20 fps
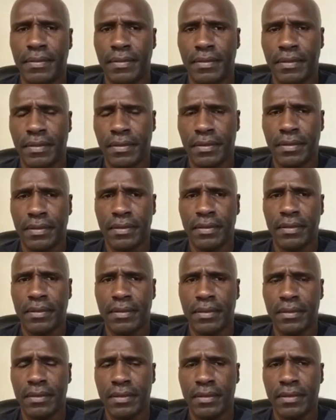
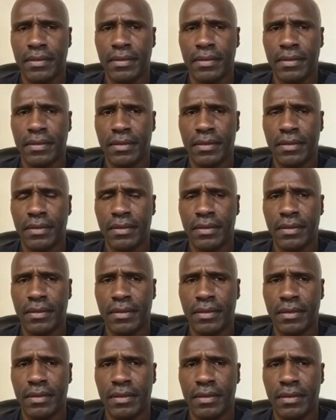
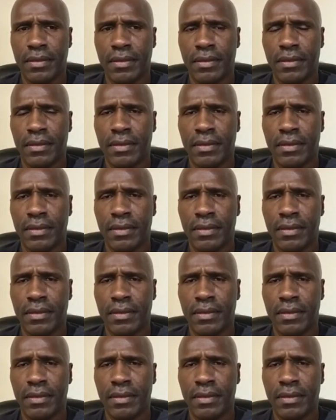(no one is talking)